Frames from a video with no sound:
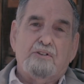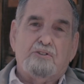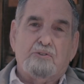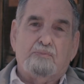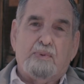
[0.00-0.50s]

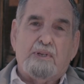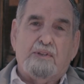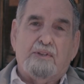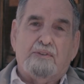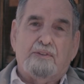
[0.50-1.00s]
should
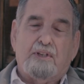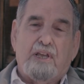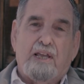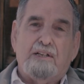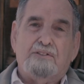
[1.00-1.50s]
be the
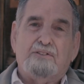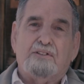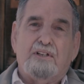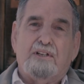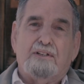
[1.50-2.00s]
case,
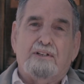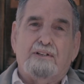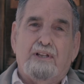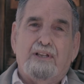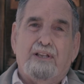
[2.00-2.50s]

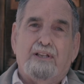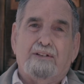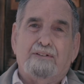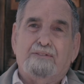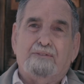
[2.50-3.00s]
and
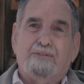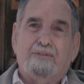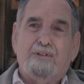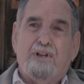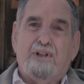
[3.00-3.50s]

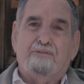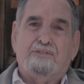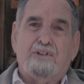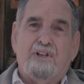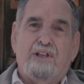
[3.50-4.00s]

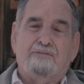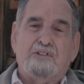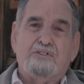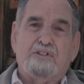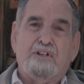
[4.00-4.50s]
have
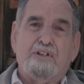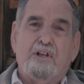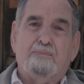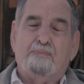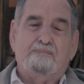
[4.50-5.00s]
just end up